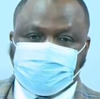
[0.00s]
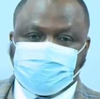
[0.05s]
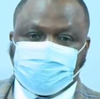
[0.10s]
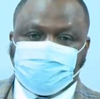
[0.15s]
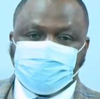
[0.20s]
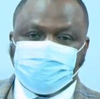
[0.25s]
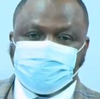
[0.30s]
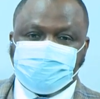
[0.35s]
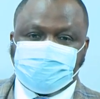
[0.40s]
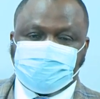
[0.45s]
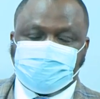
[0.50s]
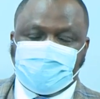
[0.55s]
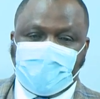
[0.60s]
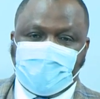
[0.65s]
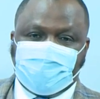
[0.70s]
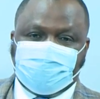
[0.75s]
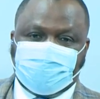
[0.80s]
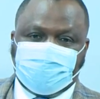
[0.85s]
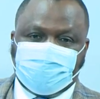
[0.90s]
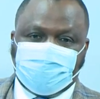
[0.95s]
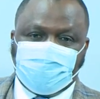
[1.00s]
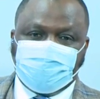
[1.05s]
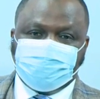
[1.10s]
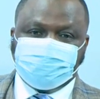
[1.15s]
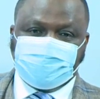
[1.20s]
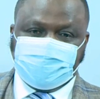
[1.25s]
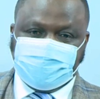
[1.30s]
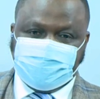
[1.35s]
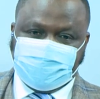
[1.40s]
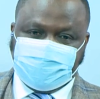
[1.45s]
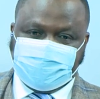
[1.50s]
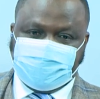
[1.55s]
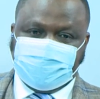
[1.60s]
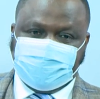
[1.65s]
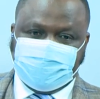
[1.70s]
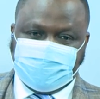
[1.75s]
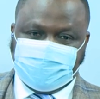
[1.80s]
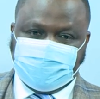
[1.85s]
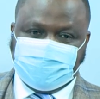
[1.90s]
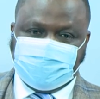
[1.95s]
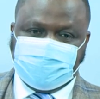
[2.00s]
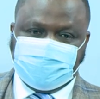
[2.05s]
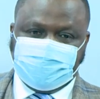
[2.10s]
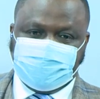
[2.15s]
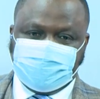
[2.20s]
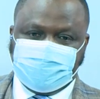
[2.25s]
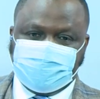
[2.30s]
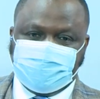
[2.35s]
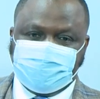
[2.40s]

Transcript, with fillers: stones are formed in the kidney